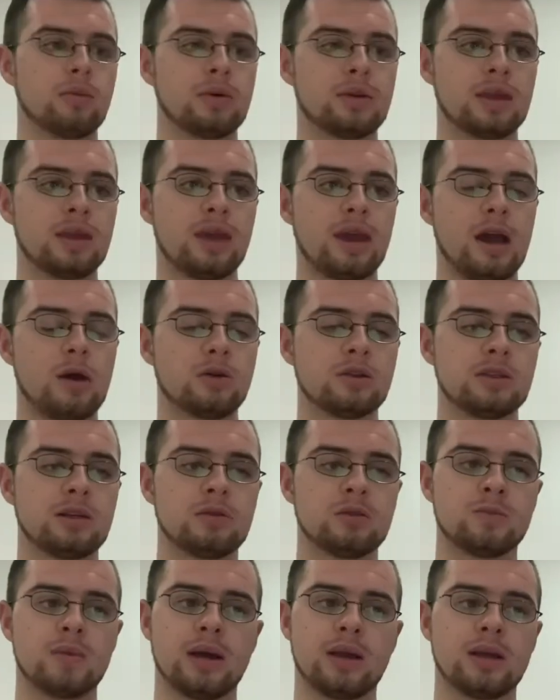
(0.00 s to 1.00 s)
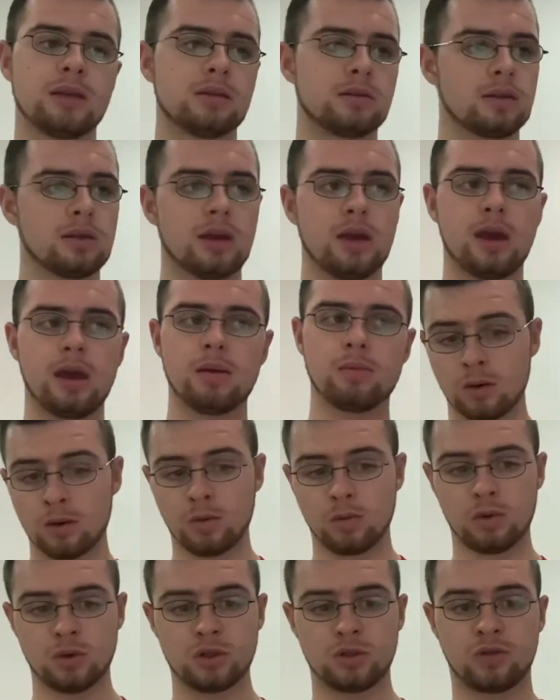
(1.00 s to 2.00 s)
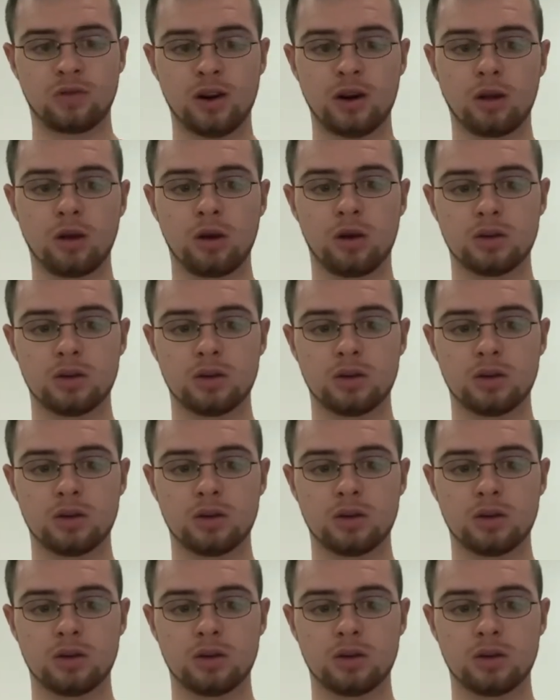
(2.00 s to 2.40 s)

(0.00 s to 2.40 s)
didn't get ourselves back into the game once Fred got